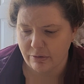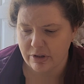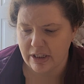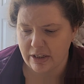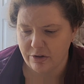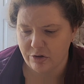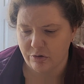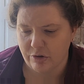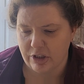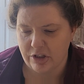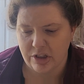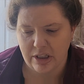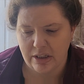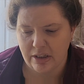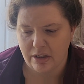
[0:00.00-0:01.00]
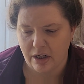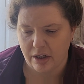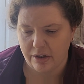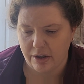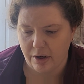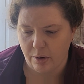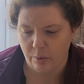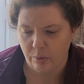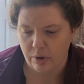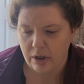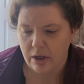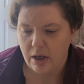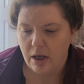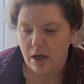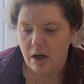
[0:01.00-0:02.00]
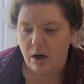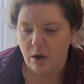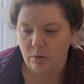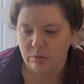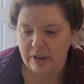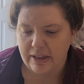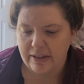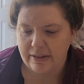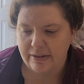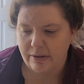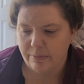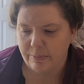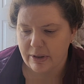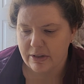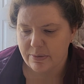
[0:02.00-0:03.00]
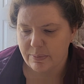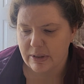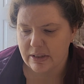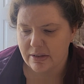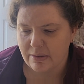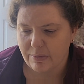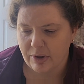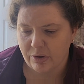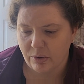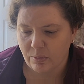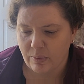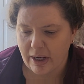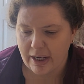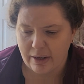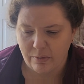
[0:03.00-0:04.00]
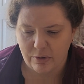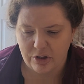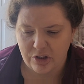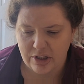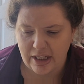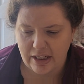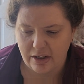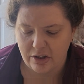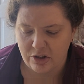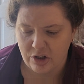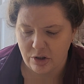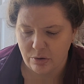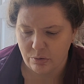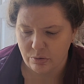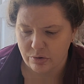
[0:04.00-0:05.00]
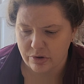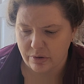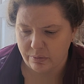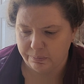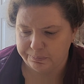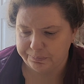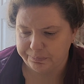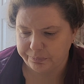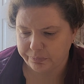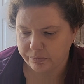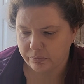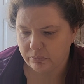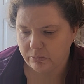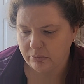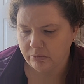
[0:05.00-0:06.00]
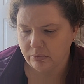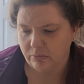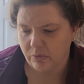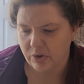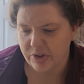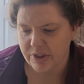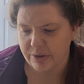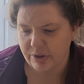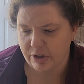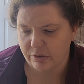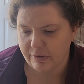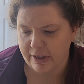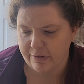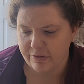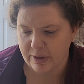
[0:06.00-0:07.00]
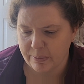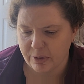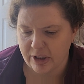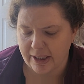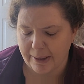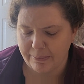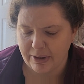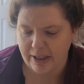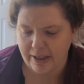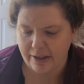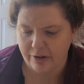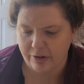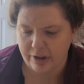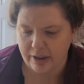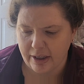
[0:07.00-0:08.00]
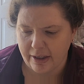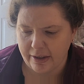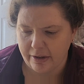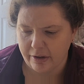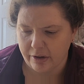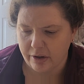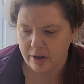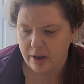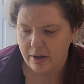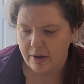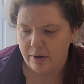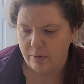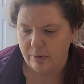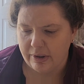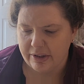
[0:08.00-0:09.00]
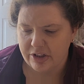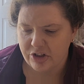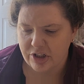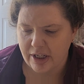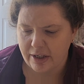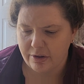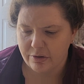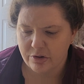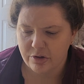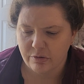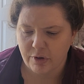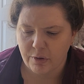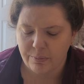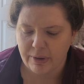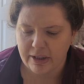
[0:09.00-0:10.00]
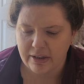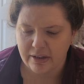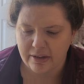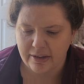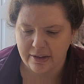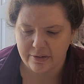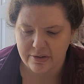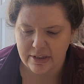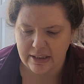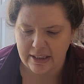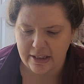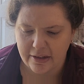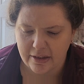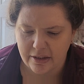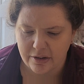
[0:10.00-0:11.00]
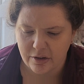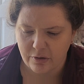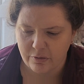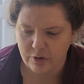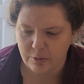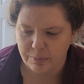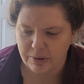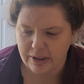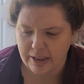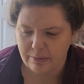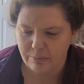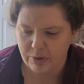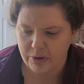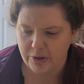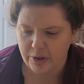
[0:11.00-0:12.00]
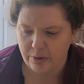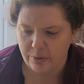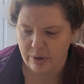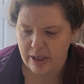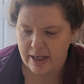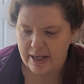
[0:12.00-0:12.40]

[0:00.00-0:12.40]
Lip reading: Injury she did not know, only that there must be some other way which they could use. So the 3 of them climbed higher and higher, while the shadows thrown by the cliffs lengthened over the plain below,